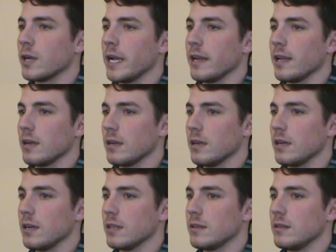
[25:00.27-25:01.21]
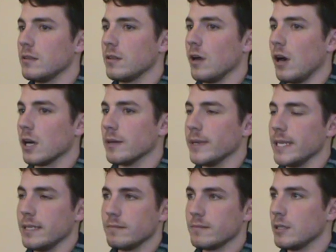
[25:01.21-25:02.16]
training. Uh, the
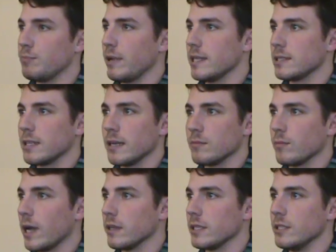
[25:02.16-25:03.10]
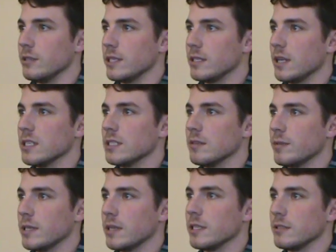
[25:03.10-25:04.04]
Army depends on how the unit does
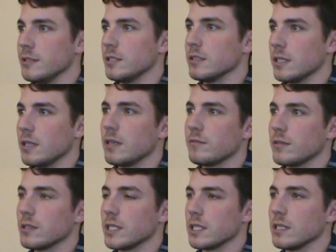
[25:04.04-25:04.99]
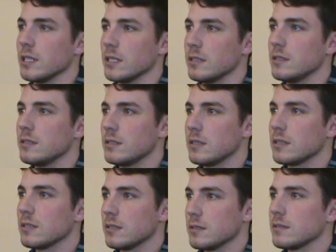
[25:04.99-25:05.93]
it, but they're usually there for like a year. Yeah,
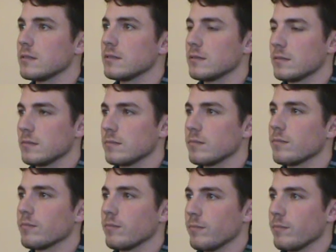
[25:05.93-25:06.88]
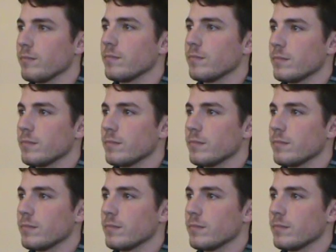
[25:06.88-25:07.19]
okay. yeah.